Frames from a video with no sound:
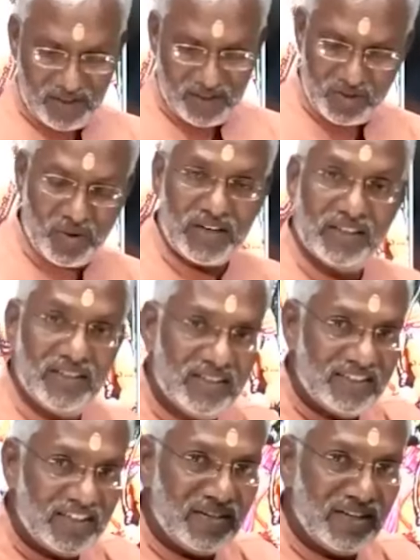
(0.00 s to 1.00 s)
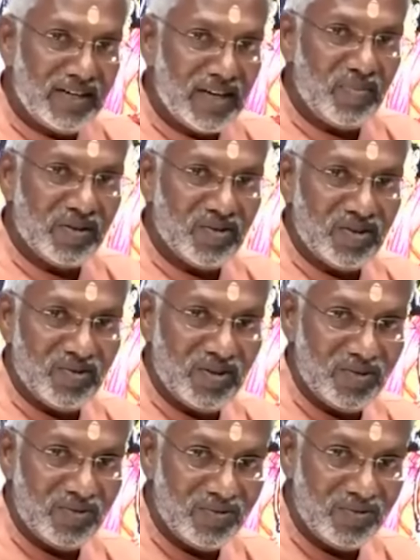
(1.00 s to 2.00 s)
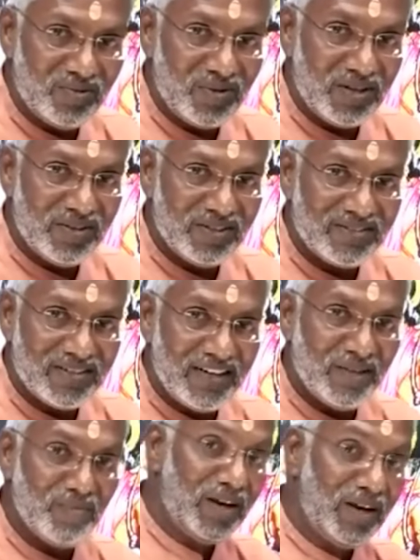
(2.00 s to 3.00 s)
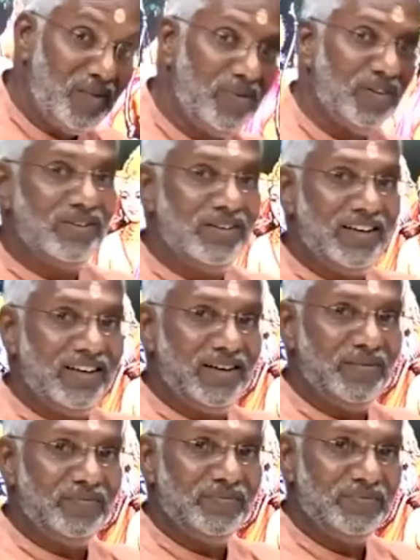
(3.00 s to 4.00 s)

It's okay, that is a different topic. While we are studying, Mahabharata will take up.